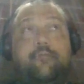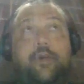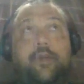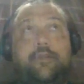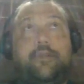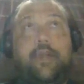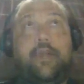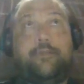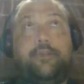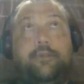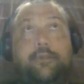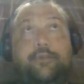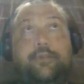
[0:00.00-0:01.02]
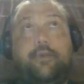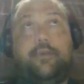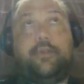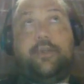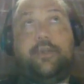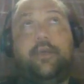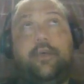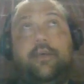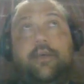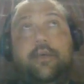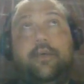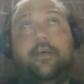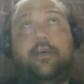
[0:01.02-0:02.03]
it's an absolute certainty
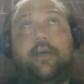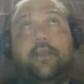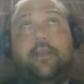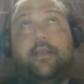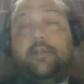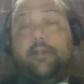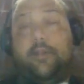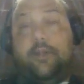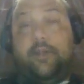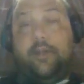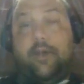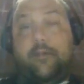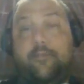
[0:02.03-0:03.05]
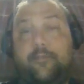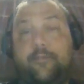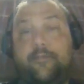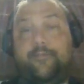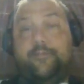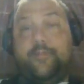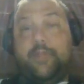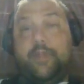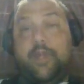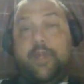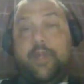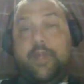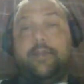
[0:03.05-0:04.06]
that the
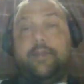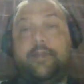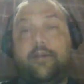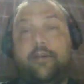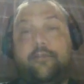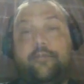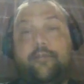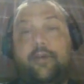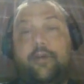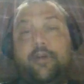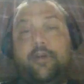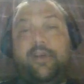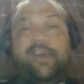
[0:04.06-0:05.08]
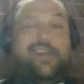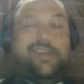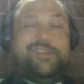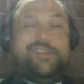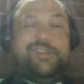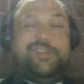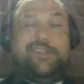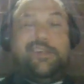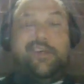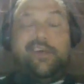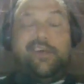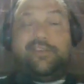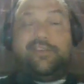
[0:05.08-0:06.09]
AI takeoff is
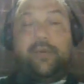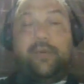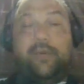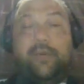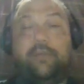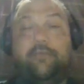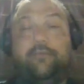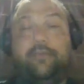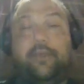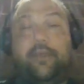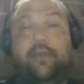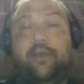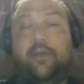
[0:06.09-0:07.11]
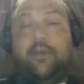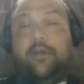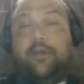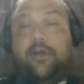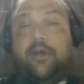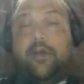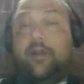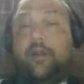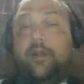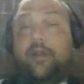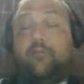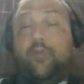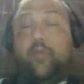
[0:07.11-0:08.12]
substantively
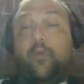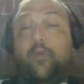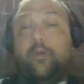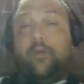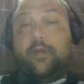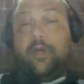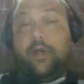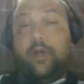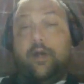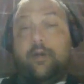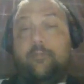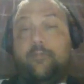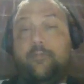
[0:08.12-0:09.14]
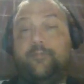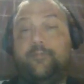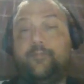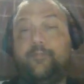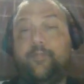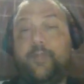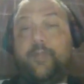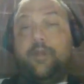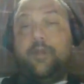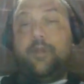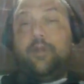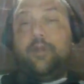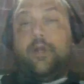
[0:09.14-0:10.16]
a more um,
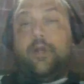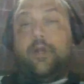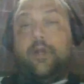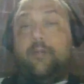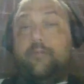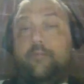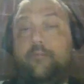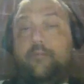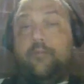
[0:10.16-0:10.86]
um,